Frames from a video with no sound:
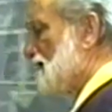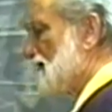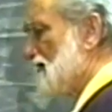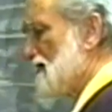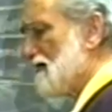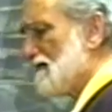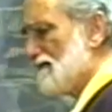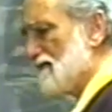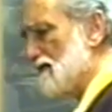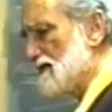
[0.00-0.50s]

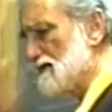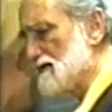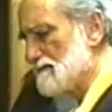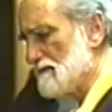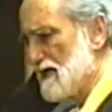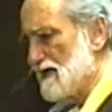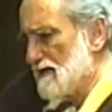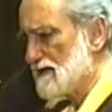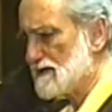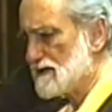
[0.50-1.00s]
difference
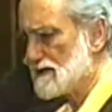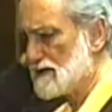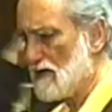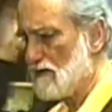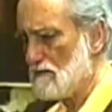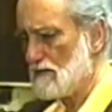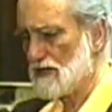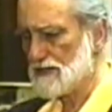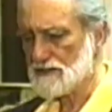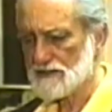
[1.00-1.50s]
make so
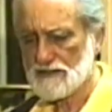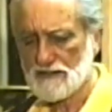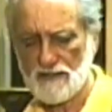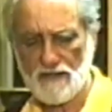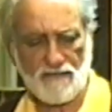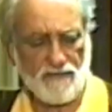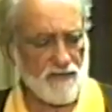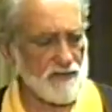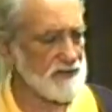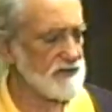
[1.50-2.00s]
much
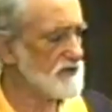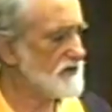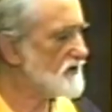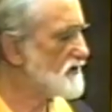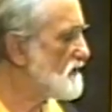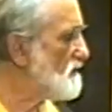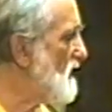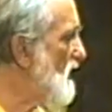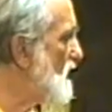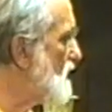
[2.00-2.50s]
difference
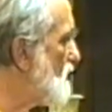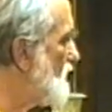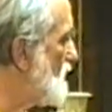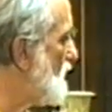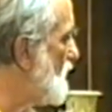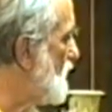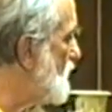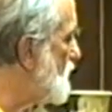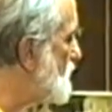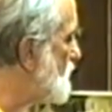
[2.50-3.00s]
to
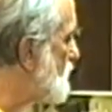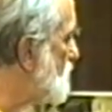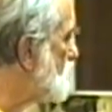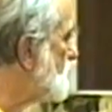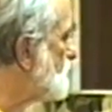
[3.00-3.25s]
mankind?